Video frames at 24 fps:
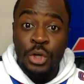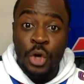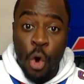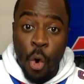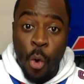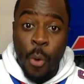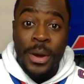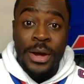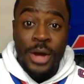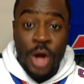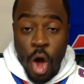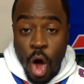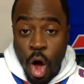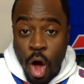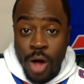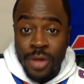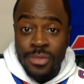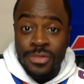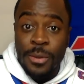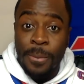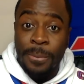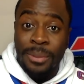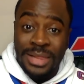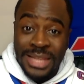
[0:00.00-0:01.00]
going
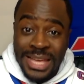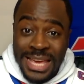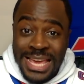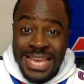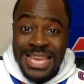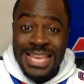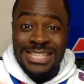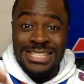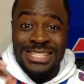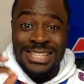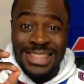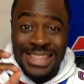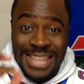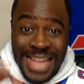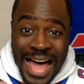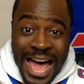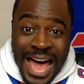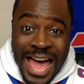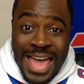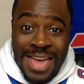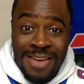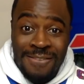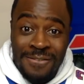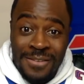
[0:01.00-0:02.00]
on. The play is
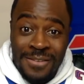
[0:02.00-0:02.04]
live.